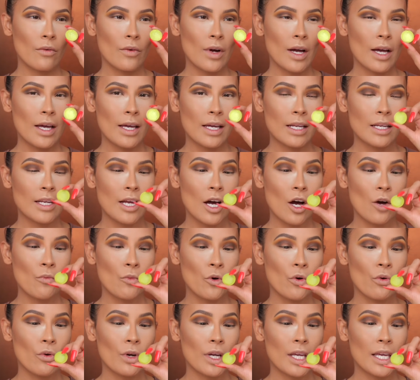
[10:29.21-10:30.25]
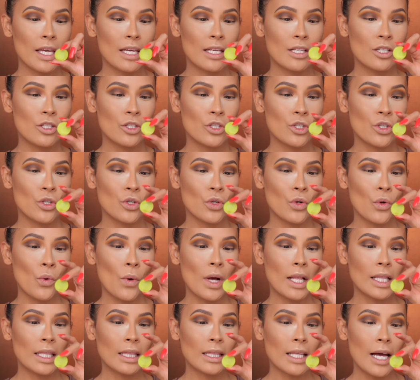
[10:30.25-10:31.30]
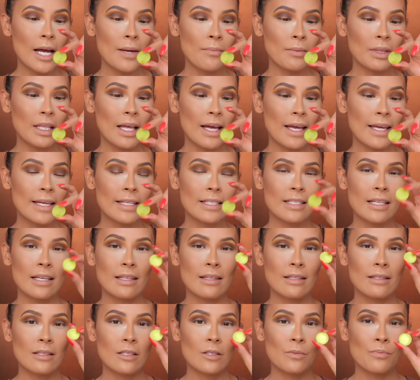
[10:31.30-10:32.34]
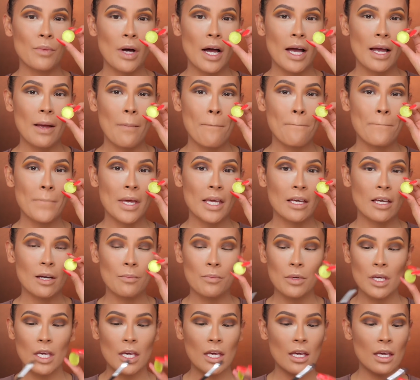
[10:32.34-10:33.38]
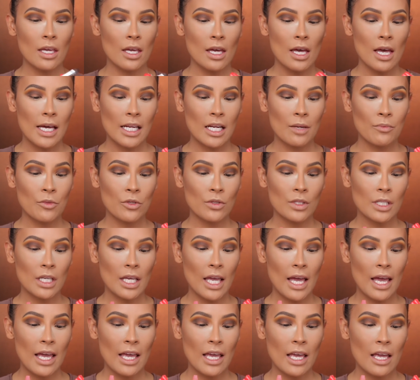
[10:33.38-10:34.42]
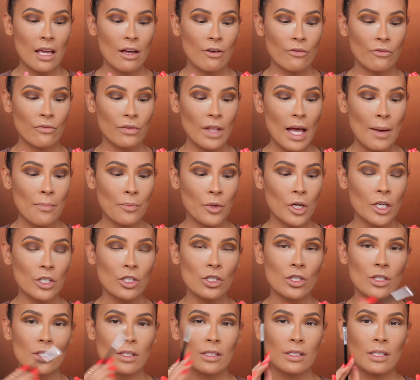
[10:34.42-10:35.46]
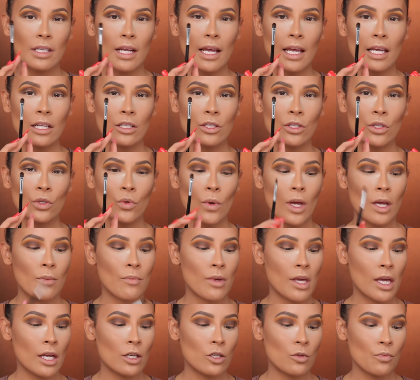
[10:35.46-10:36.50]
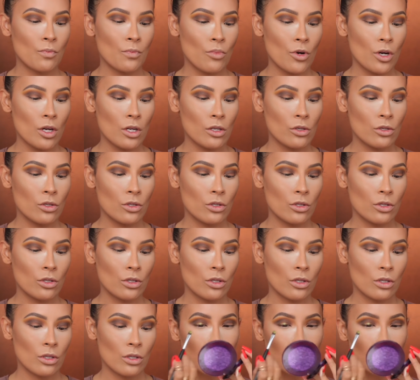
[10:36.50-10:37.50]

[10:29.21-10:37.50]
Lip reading: All right, now I'm going into Limelight, and this is by Makeup Geek, and I'm using a flat brush. This is an A2 ABH brush.